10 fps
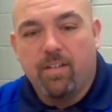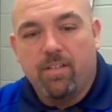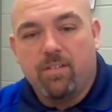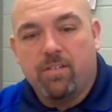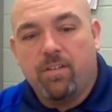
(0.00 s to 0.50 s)

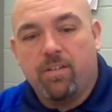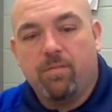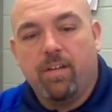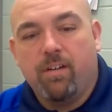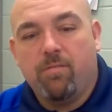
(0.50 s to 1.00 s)
So there
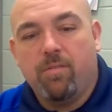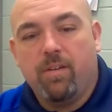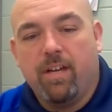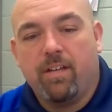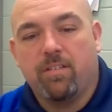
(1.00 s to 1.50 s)
we go. We
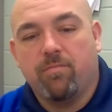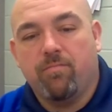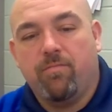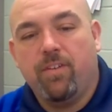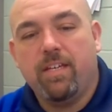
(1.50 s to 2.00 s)
got some
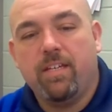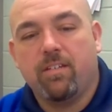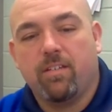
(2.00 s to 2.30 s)
feet